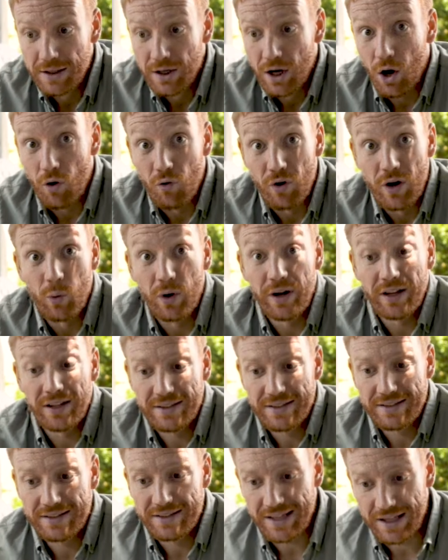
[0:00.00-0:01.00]
I really want to
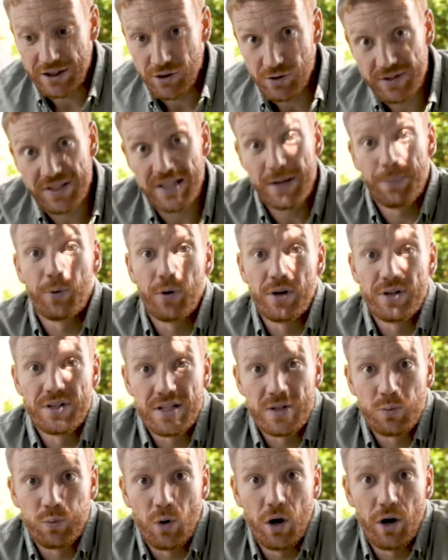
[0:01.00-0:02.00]
get you deeper into
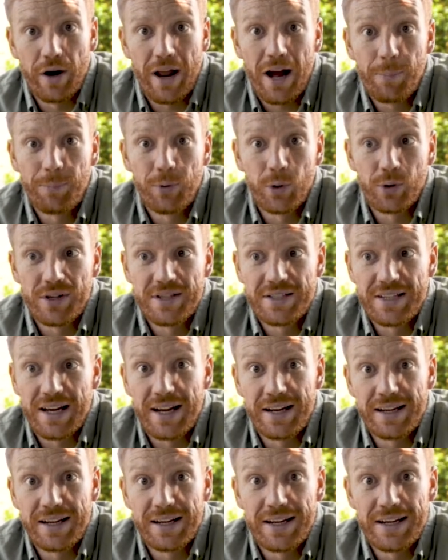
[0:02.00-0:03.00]
this world, help you
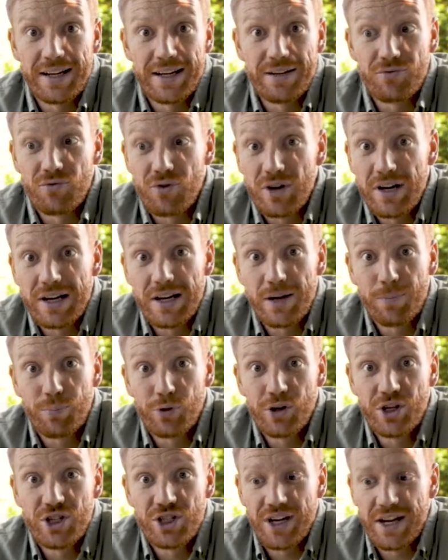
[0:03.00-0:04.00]
understand it, and really
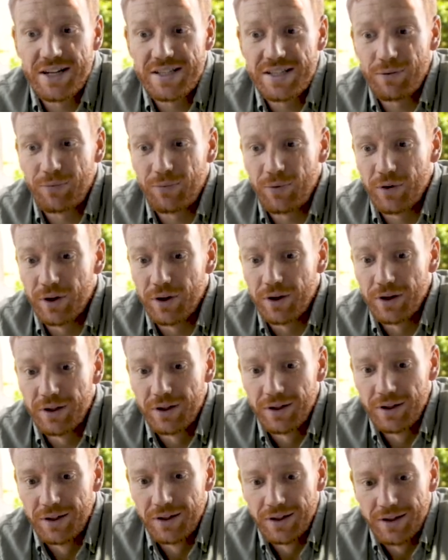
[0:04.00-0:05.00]
appreciate it for
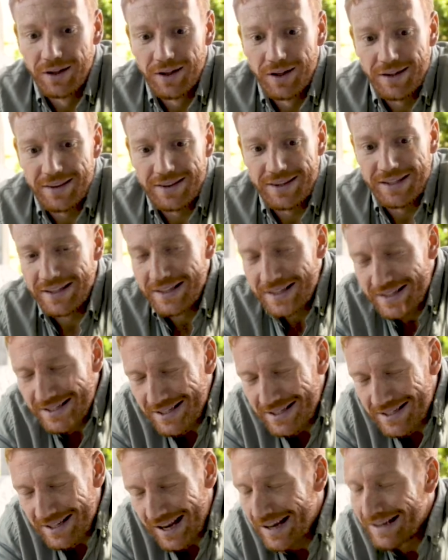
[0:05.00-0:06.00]
the
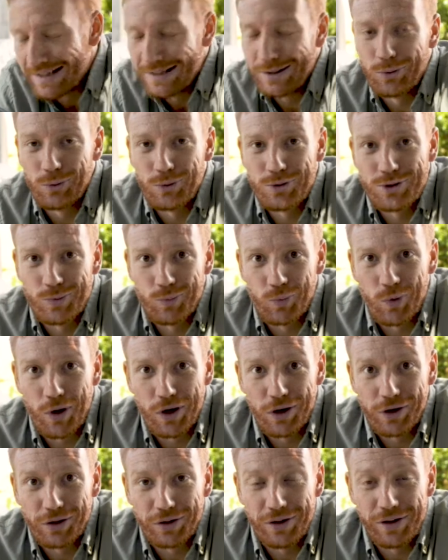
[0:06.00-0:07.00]
insanely awesome
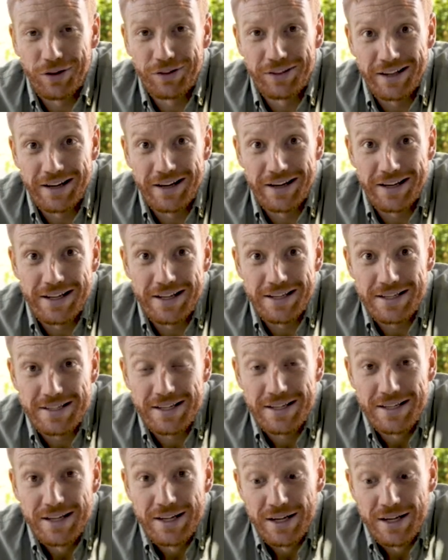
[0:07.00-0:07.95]
world that it is.